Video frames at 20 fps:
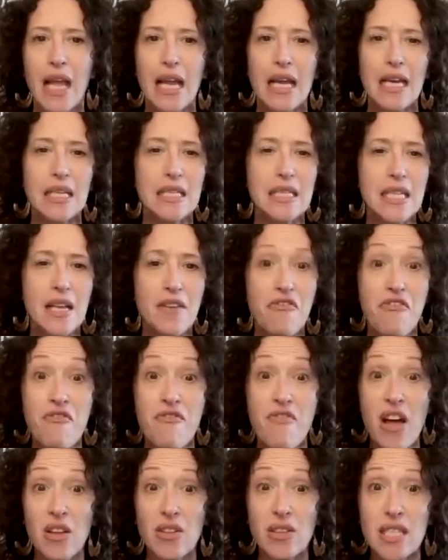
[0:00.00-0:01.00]
It is a
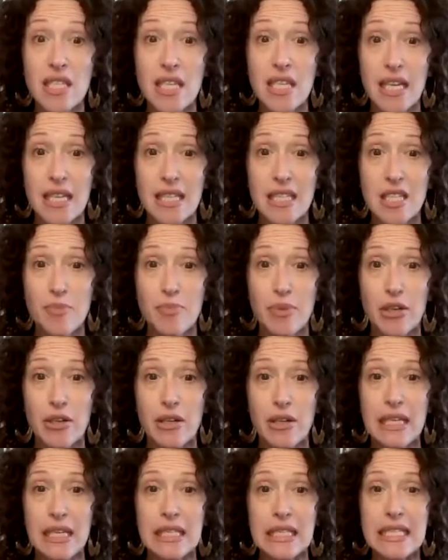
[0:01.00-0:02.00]
felt
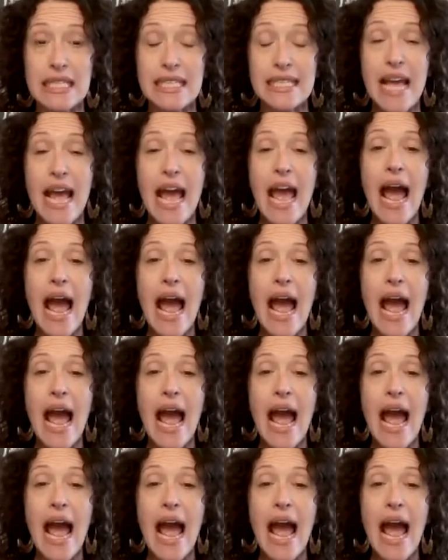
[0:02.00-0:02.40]
experience,